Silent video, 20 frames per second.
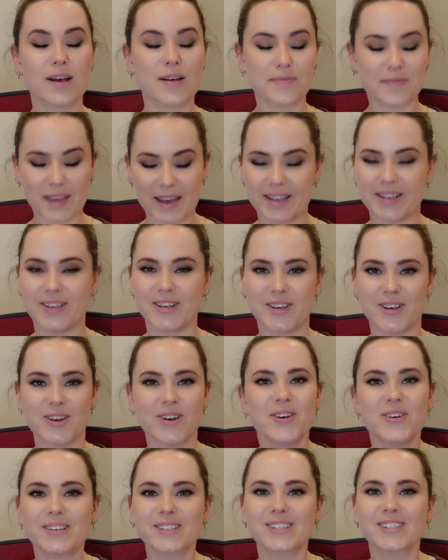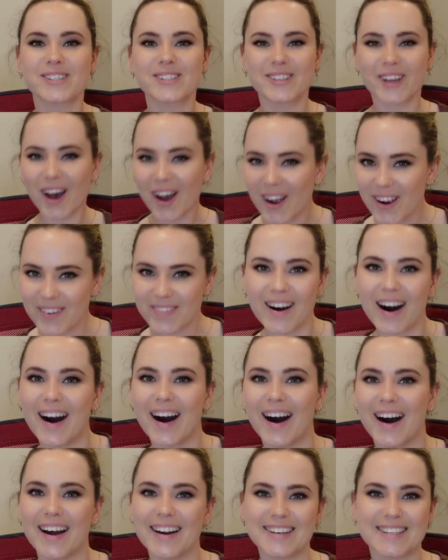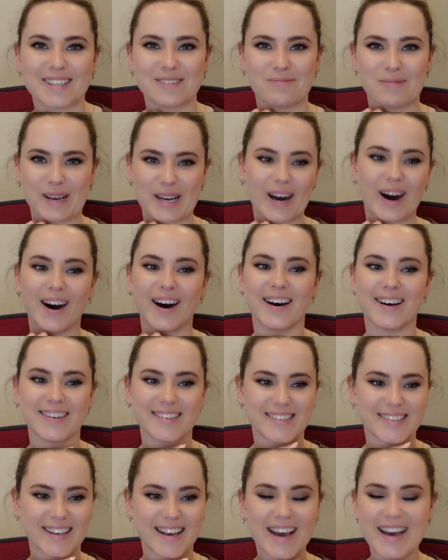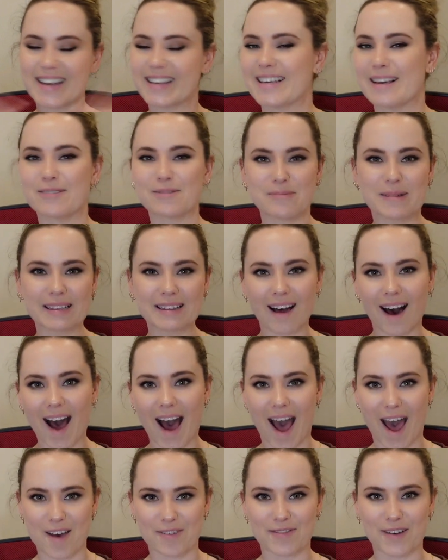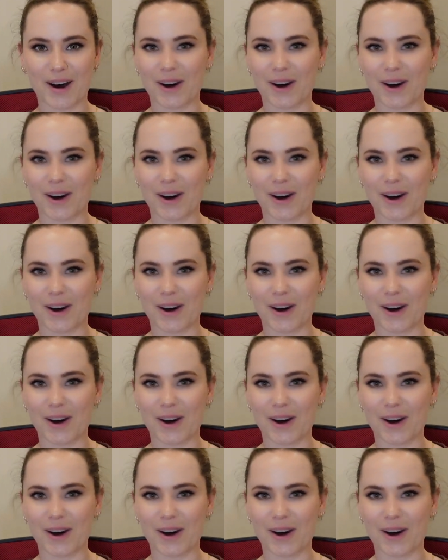thank you so much, because it gives me life.